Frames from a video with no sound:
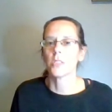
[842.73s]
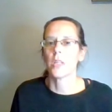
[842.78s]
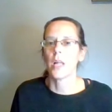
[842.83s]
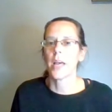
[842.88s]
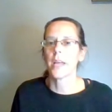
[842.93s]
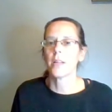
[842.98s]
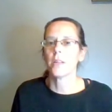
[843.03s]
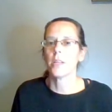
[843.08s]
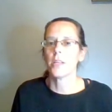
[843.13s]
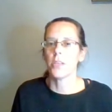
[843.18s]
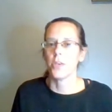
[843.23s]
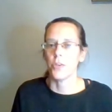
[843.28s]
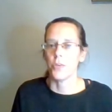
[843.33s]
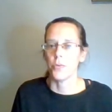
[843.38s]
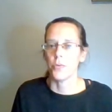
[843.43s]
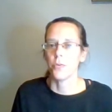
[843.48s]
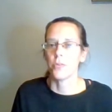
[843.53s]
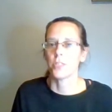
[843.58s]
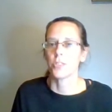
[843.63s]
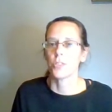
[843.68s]
most likely
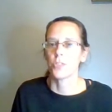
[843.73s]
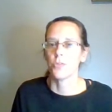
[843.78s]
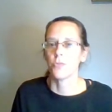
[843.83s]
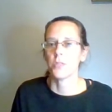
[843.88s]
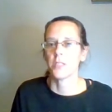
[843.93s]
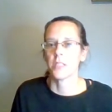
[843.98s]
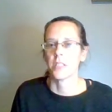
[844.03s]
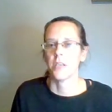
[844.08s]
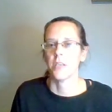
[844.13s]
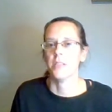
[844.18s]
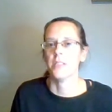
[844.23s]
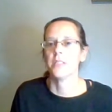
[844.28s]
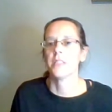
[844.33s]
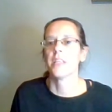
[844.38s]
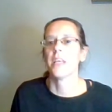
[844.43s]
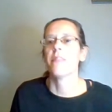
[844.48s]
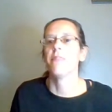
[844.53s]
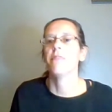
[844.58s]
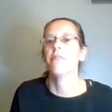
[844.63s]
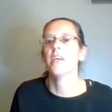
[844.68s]
knew the two
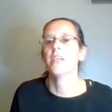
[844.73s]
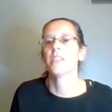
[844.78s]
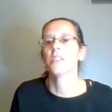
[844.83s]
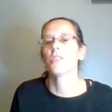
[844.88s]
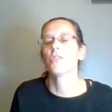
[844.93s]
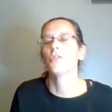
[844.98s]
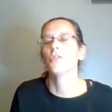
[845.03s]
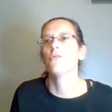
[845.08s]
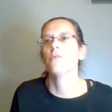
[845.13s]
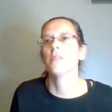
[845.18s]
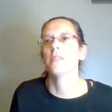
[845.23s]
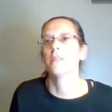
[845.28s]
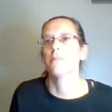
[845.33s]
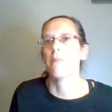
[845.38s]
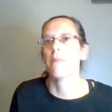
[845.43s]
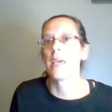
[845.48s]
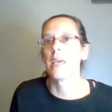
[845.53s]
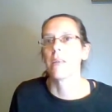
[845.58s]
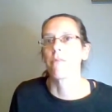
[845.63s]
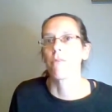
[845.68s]
sons and thus knew
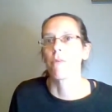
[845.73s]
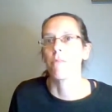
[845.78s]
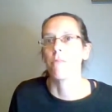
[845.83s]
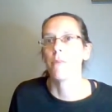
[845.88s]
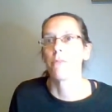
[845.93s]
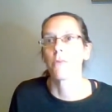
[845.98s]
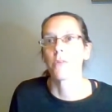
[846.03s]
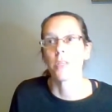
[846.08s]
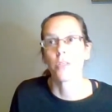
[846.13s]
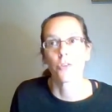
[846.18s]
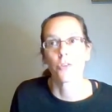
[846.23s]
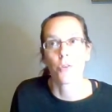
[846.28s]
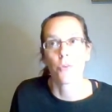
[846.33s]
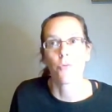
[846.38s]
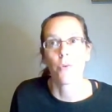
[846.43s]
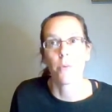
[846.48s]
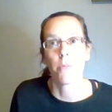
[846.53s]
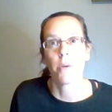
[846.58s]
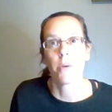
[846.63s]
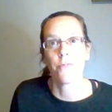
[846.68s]
this man. And remember, these are
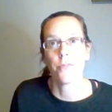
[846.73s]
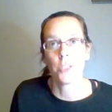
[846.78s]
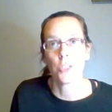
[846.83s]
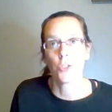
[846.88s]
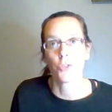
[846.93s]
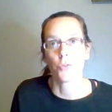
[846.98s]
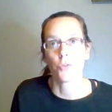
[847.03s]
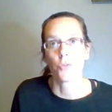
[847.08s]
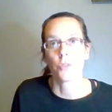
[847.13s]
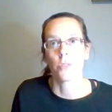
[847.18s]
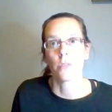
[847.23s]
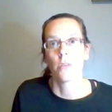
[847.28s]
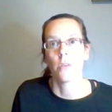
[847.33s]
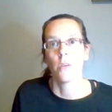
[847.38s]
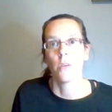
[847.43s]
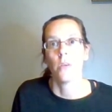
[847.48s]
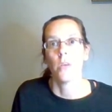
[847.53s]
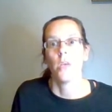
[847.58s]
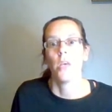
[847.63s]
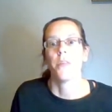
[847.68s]
the Roman officials.
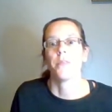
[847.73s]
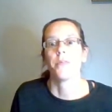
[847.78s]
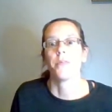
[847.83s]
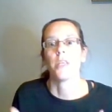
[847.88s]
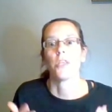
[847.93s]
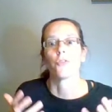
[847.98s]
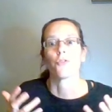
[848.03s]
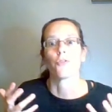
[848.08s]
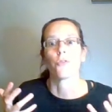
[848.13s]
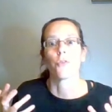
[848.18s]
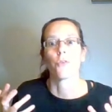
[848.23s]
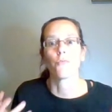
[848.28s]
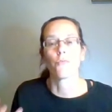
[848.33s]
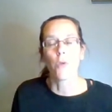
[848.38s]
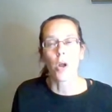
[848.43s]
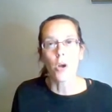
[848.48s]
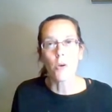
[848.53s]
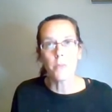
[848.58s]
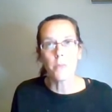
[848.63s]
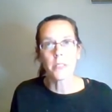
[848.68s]
These are the
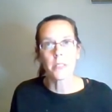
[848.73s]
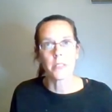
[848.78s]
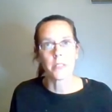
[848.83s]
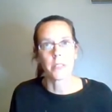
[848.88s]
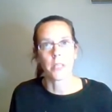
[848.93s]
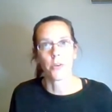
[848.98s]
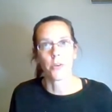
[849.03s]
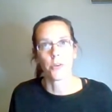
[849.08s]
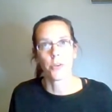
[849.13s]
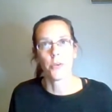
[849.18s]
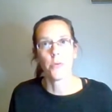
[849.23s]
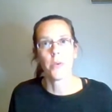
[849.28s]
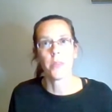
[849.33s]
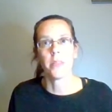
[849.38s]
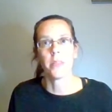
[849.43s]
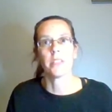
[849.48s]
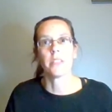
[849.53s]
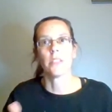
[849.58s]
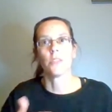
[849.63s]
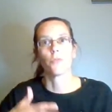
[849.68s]
Romans that are
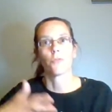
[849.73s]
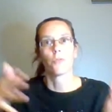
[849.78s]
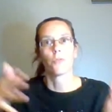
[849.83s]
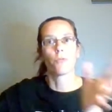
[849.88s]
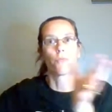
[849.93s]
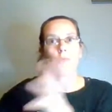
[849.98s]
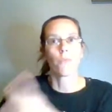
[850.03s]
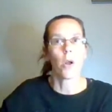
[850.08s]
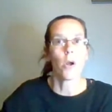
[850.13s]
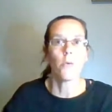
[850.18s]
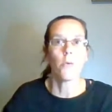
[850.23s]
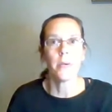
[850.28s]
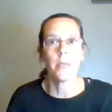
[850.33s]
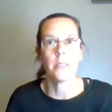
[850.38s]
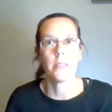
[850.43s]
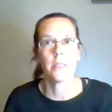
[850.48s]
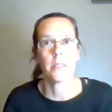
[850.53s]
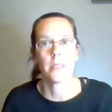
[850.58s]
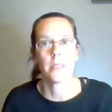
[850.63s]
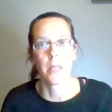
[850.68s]
doing this. These are the
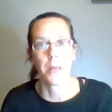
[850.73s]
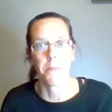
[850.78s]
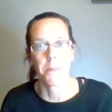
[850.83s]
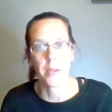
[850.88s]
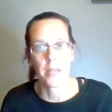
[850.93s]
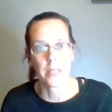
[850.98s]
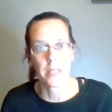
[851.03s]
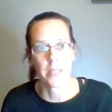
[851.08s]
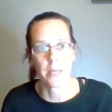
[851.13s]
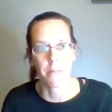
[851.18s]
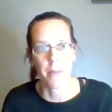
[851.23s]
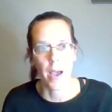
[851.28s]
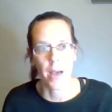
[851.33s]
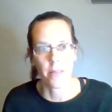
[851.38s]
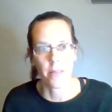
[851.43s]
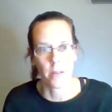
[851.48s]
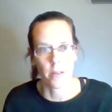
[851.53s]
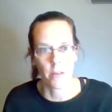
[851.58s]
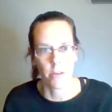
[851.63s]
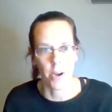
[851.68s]
Romans that picked him
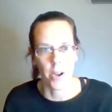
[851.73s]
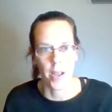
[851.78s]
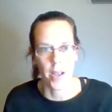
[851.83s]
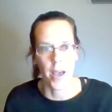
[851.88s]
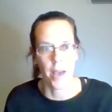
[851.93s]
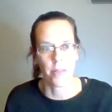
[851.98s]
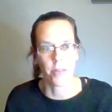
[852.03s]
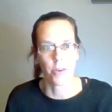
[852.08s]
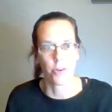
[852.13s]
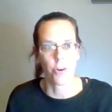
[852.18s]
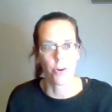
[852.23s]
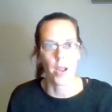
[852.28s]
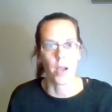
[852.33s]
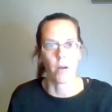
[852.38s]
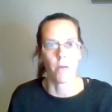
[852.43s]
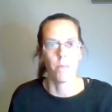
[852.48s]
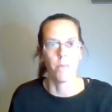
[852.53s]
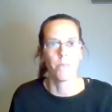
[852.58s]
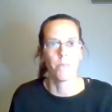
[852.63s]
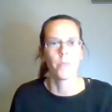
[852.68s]
out of the
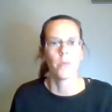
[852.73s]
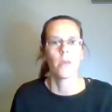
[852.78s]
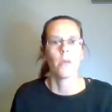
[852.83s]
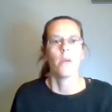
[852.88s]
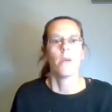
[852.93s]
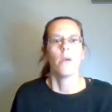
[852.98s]
crowd.